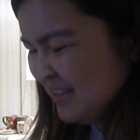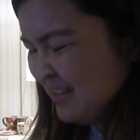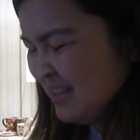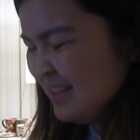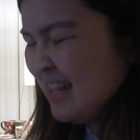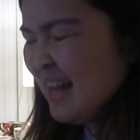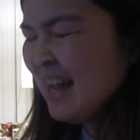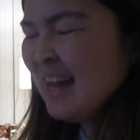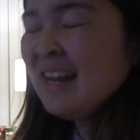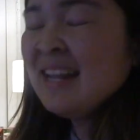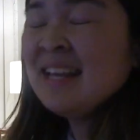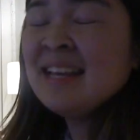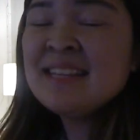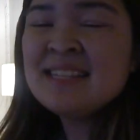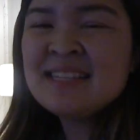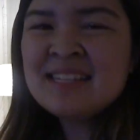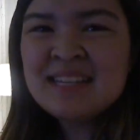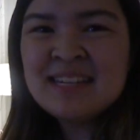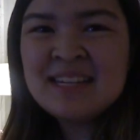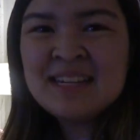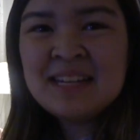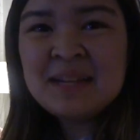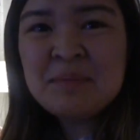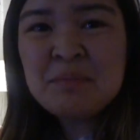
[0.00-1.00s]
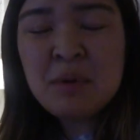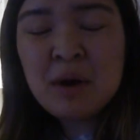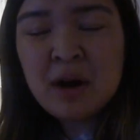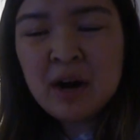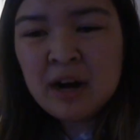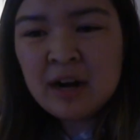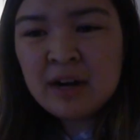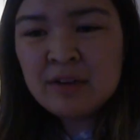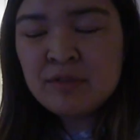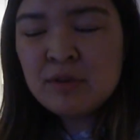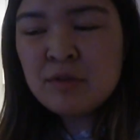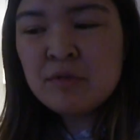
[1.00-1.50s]
that isn't
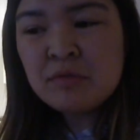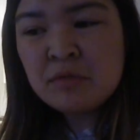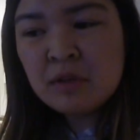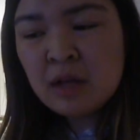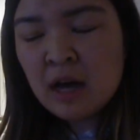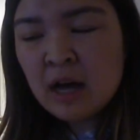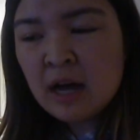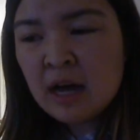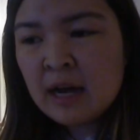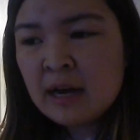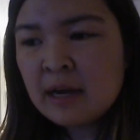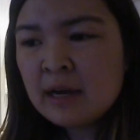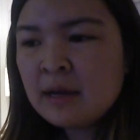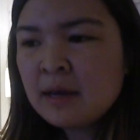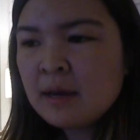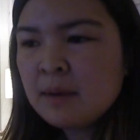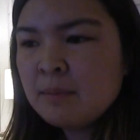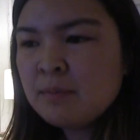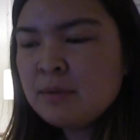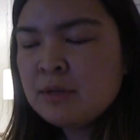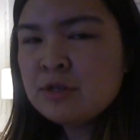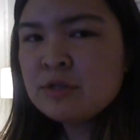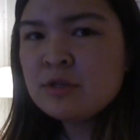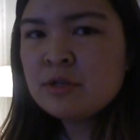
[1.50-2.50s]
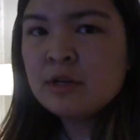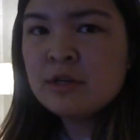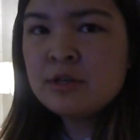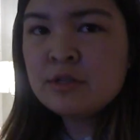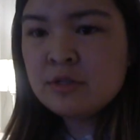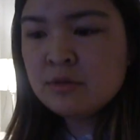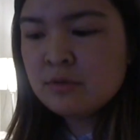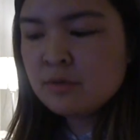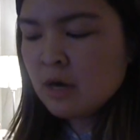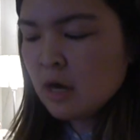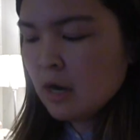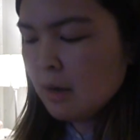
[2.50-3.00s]
part of a vlog, be sure
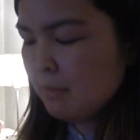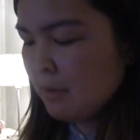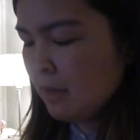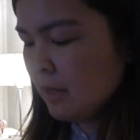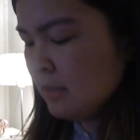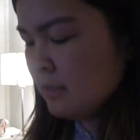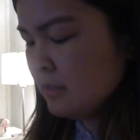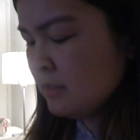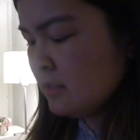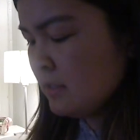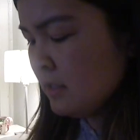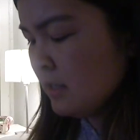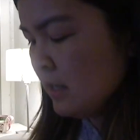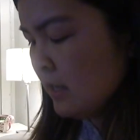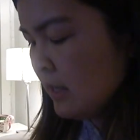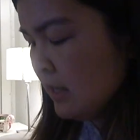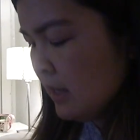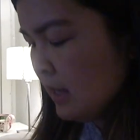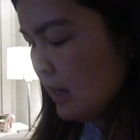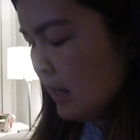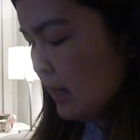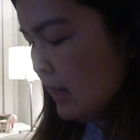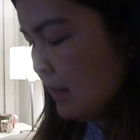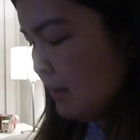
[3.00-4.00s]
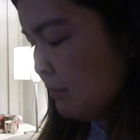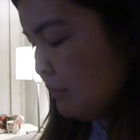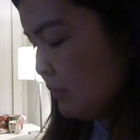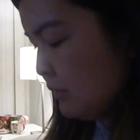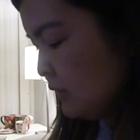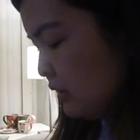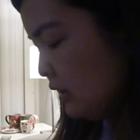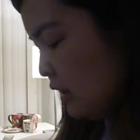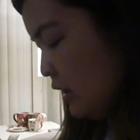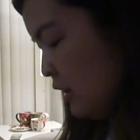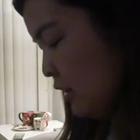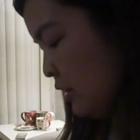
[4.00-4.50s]
to comment
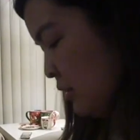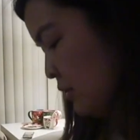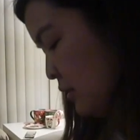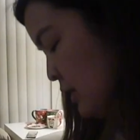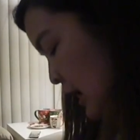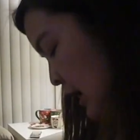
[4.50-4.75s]
below,